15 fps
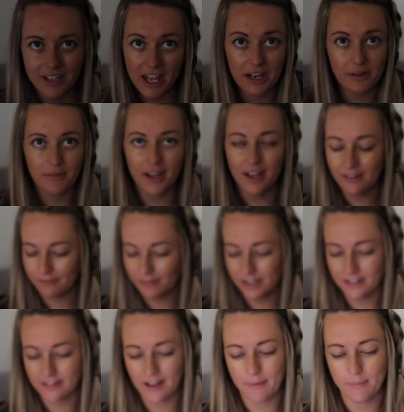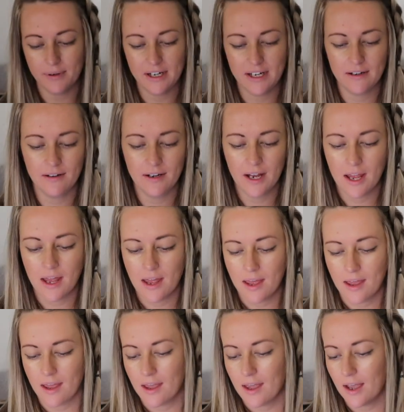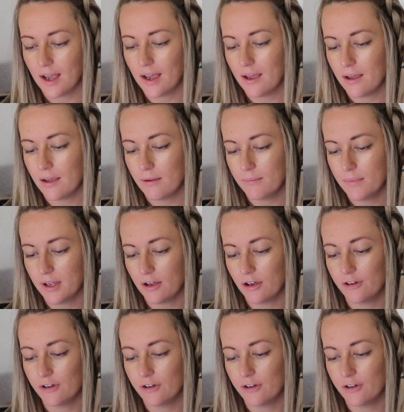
anywhere when you type it in. Um,